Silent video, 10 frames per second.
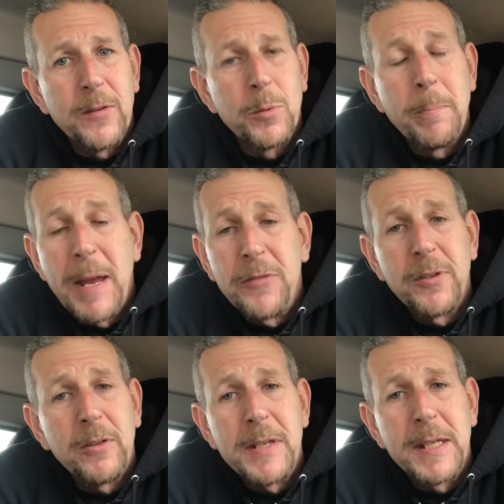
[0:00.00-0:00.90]
We're
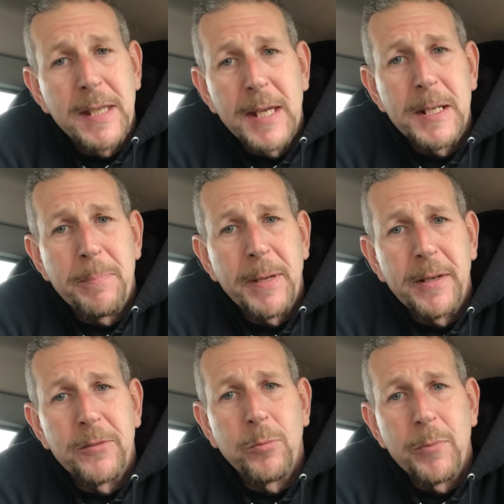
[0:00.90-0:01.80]
basically guinea
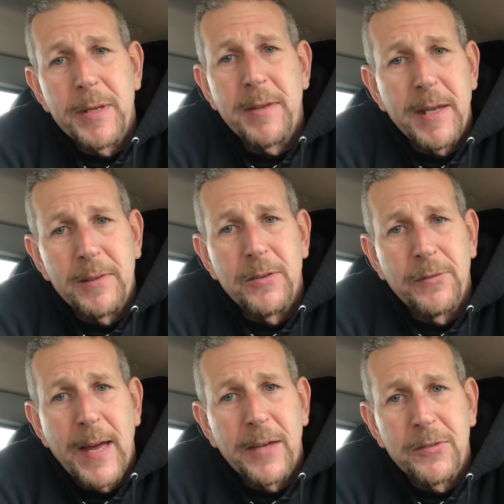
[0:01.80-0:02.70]
pigs when we take these
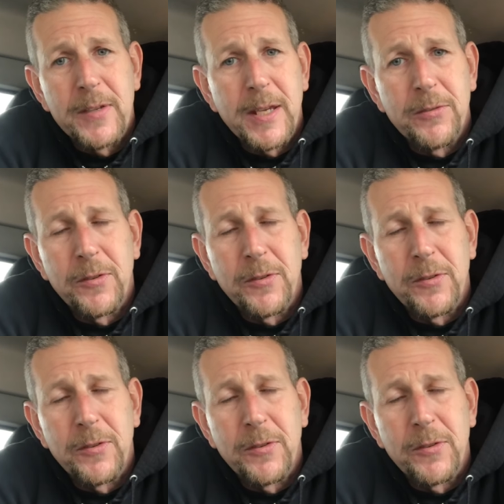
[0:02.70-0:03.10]
vaccines.